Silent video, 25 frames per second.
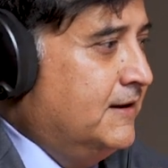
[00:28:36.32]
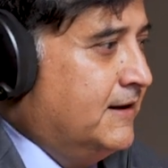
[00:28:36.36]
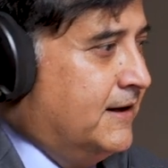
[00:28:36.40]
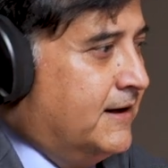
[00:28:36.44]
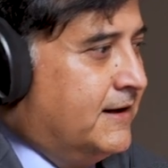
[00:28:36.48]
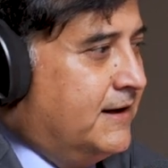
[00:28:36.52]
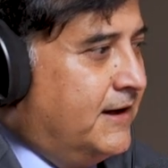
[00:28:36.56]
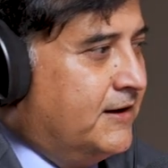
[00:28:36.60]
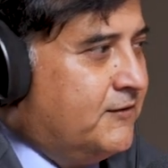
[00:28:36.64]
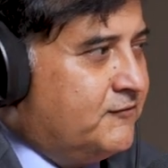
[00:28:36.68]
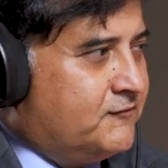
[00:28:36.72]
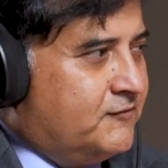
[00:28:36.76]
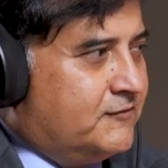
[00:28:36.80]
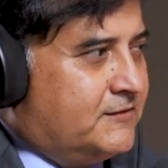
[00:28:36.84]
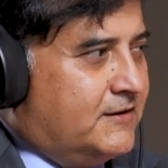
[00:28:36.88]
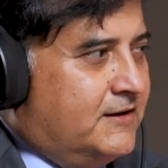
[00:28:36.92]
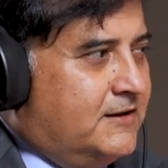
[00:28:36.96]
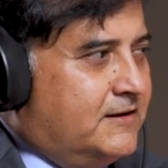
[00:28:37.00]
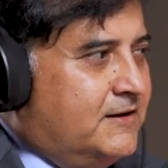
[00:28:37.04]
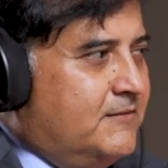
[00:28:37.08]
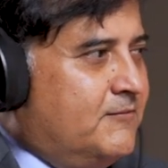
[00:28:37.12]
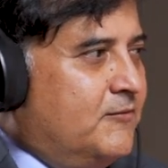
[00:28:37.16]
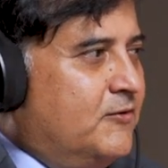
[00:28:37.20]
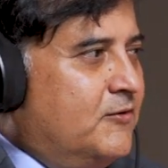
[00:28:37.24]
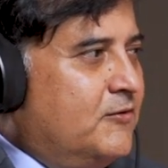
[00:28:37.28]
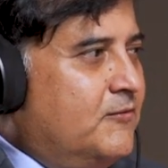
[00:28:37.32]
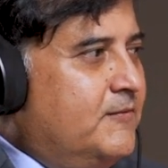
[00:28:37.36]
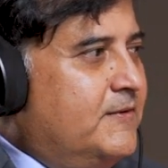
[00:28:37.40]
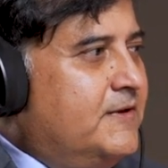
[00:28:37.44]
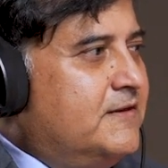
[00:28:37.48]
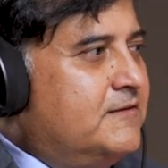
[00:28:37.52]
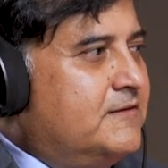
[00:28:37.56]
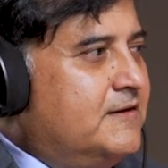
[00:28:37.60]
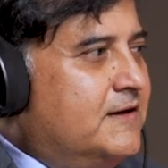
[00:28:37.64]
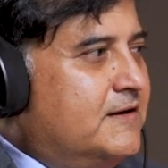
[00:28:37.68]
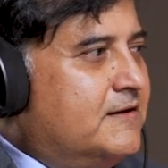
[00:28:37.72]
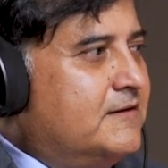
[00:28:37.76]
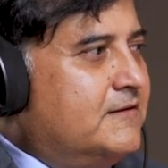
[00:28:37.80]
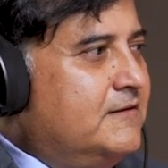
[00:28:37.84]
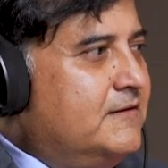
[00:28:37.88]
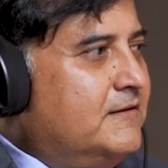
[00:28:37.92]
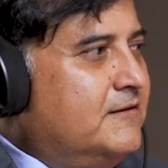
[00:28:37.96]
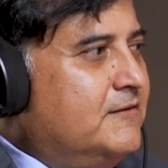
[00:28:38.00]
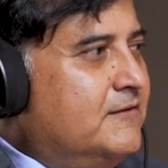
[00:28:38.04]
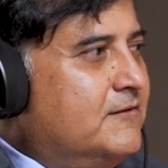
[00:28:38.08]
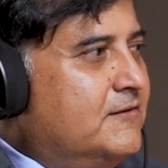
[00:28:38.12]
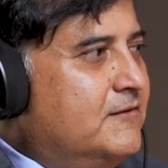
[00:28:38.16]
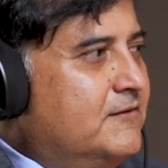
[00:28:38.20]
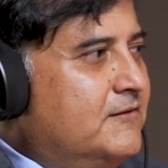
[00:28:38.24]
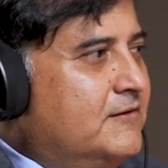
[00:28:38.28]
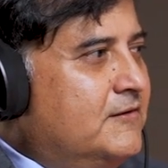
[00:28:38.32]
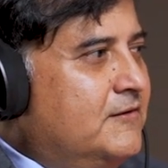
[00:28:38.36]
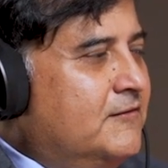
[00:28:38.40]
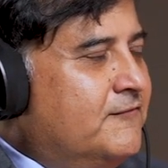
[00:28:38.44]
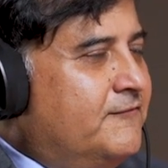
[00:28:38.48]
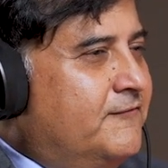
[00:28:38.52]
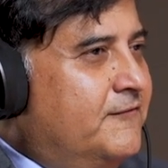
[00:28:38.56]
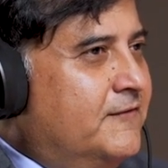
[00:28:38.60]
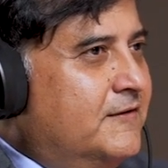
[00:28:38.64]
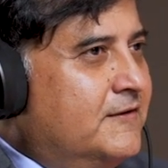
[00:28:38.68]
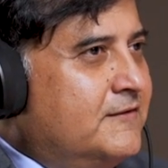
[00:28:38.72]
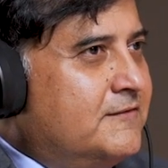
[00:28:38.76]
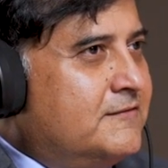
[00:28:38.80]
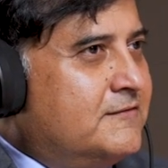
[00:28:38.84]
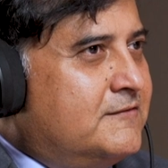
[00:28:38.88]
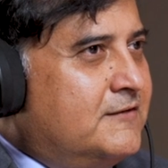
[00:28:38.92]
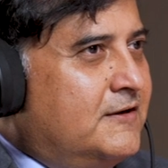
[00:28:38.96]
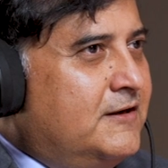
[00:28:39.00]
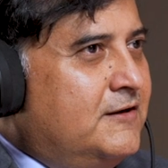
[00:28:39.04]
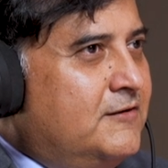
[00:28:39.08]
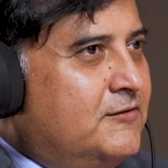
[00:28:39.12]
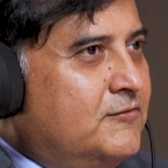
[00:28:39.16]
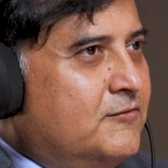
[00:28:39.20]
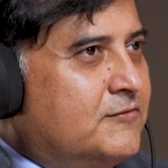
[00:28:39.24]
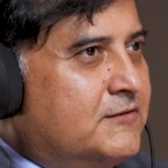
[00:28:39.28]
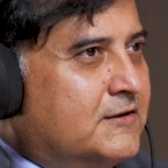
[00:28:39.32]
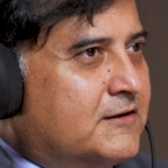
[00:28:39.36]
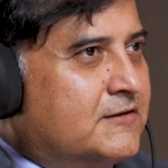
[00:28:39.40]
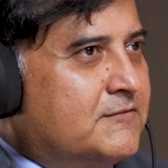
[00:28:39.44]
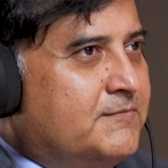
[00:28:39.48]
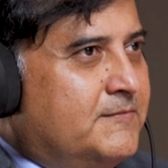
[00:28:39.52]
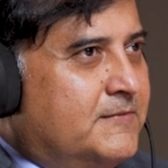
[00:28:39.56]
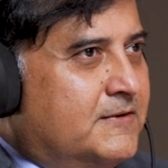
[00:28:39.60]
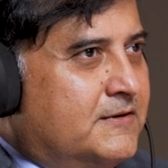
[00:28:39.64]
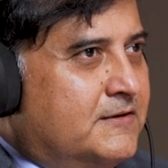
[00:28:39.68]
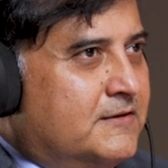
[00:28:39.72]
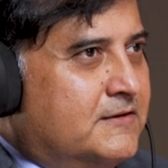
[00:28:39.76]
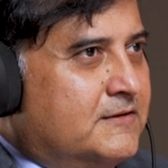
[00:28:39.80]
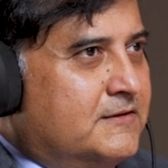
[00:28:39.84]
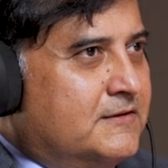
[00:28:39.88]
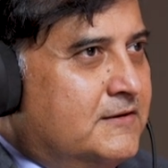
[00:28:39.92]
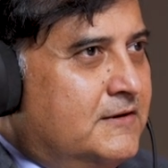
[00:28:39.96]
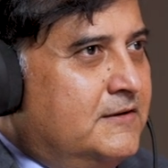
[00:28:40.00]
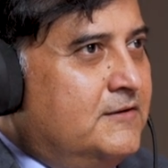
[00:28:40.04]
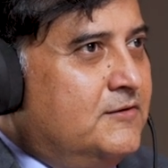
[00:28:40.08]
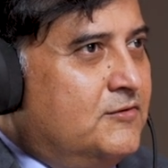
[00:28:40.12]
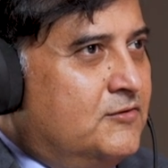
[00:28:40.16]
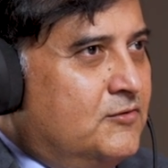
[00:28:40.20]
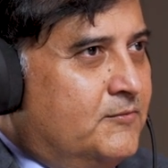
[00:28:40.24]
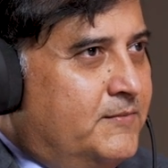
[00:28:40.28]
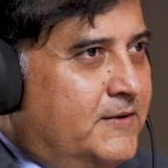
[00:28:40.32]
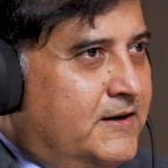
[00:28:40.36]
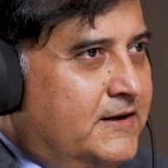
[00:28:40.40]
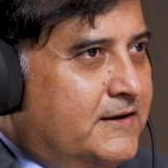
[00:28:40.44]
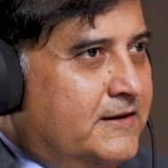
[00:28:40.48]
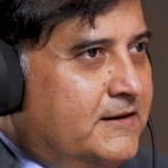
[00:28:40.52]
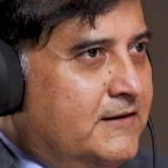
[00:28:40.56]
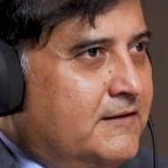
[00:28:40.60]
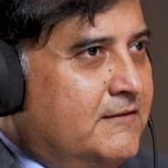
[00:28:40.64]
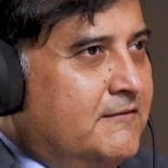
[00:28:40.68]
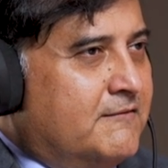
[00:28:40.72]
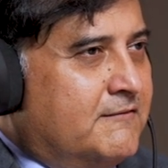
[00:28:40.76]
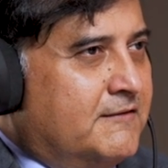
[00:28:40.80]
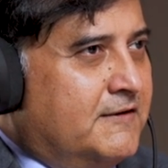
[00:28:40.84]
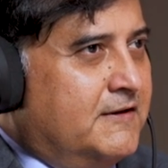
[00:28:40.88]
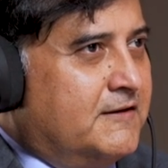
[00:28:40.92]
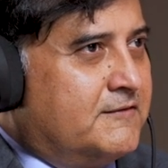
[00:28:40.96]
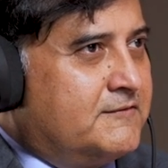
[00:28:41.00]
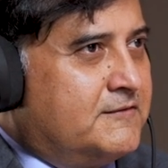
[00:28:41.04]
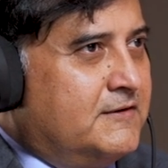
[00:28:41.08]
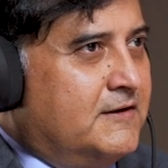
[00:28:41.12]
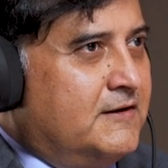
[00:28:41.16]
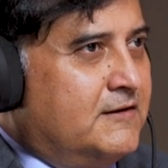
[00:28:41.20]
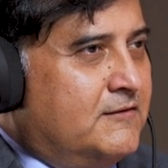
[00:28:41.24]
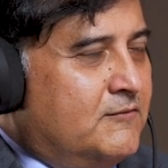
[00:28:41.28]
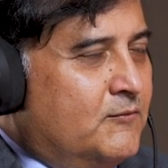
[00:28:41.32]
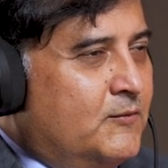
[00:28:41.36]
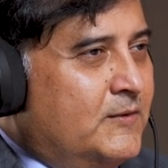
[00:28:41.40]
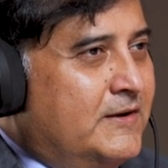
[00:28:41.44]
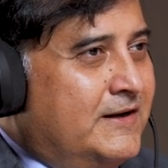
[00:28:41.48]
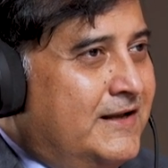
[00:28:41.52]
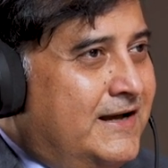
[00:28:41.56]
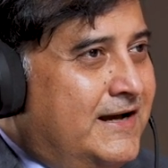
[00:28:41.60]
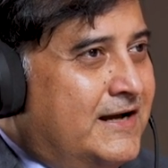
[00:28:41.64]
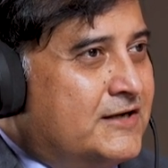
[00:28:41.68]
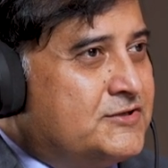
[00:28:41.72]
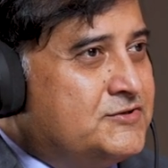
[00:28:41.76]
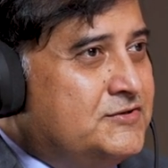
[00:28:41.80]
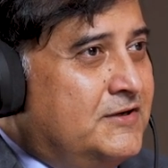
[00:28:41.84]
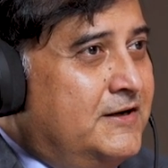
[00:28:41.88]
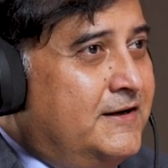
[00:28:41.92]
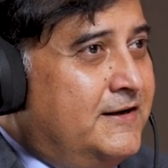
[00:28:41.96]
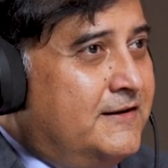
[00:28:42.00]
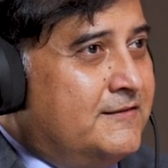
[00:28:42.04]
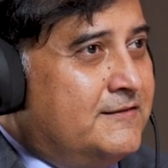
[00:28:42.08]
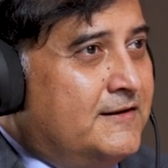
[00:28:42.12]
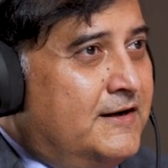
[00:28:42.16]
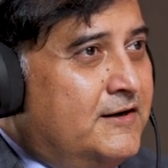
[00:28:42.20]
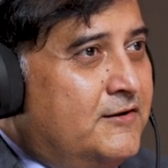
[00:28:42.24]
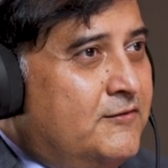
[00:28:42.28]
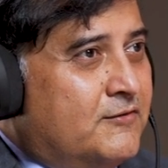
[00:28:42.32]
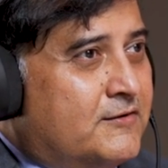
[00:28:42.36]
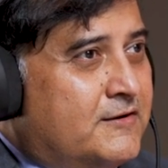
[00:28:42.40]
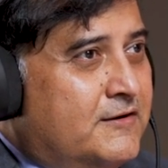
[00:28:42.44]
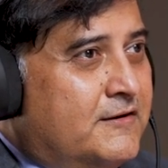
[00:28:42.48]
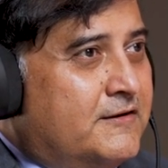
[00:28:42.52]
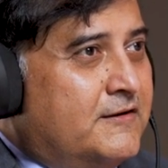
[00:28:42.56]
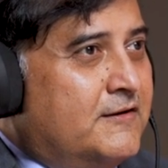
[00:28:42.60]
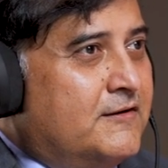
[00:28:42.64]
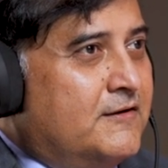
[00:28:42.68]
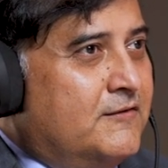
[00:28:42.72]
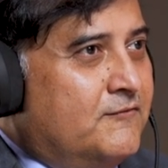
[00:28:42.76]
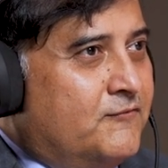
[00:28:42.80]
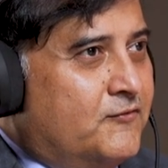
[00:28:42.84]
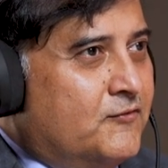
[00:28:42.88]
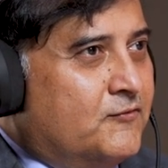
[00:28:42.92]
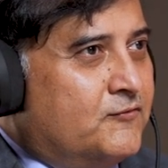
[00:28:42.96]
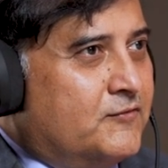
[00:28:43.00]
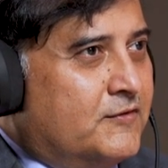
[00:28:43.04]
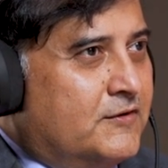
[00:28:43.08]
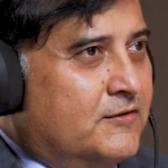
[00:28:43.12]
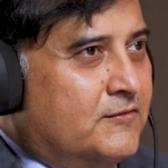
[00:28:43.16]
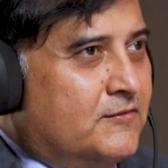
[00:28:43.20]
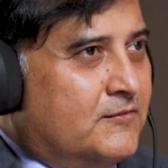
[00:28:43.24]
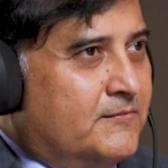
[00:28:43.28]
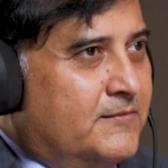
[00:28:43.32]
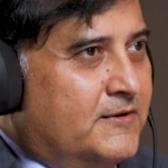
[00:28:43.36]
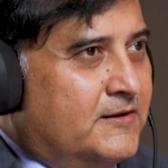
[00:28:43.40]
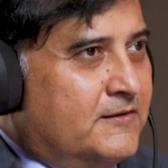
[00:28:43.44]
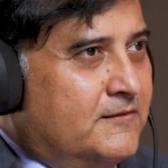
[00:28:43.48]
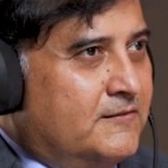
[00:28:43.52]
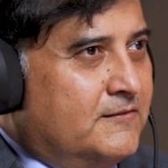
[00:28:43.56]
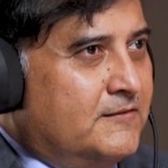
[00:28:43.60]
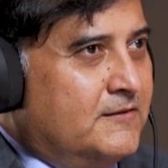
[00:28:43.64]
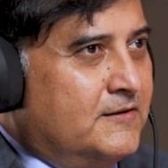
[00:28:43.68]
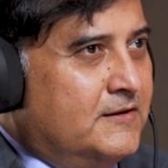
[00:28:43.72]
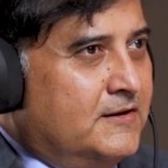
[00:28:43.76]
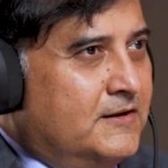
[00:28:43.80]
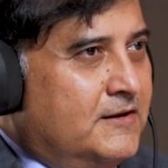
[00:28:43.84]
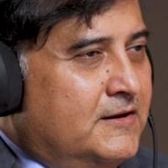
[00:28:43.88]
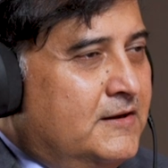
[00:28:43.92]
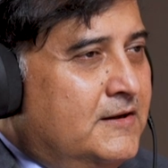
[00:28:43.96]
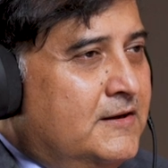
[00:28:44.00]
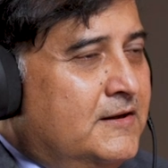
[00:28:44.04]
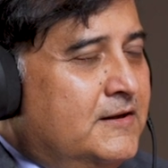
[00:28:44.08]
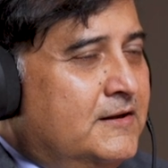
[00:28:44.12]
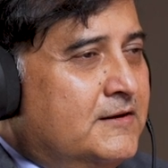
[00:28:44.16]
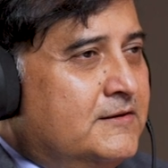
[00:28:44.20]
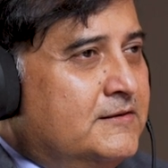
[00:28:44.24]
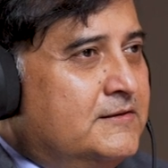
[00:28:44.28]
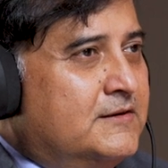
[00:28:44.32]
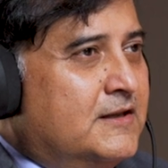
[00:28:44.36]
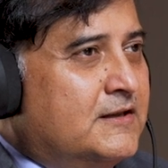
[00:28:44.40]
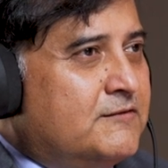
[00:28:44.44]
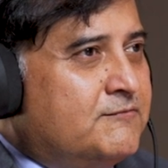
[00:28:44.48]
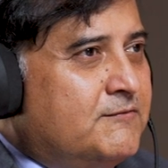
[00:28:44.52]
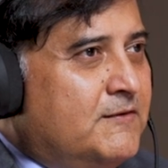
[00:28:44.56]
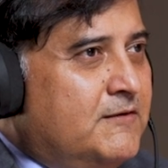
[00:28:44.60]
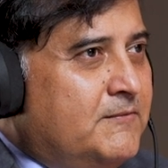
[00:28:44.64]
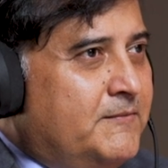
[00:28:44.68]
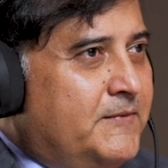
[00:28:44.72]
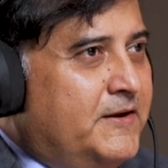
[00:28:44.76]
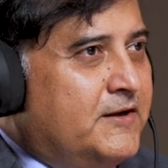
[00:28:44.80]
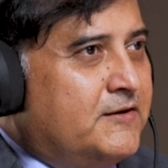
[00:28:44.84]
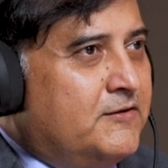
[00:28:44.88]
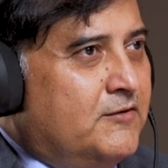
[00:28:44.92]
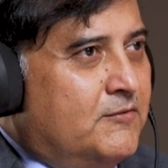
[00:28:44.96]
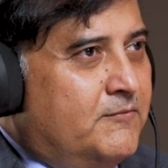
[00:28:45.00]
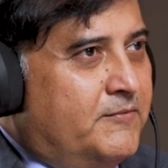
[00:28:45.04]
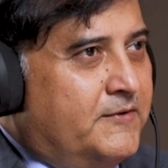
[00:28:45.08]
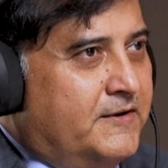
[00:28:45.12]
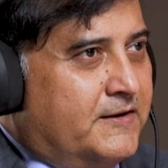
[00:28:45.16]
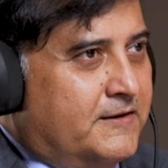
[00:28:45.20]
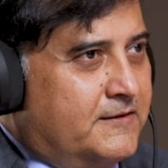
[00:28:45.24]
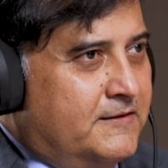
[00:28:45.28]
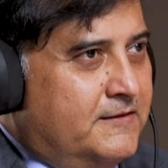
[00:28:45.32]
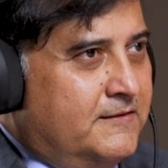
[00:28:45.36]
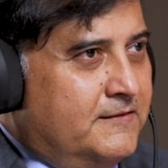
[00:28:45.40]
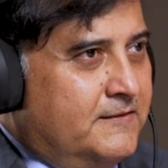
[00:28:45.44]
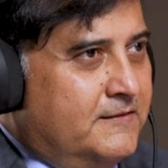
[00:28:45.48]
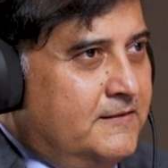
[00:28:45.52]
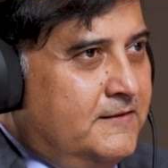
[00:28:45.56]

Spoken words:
And I used to tell them always that, your first 3 to 6 months in Dubai in real estate will actually decide your career and future in Dubai. This will make your break.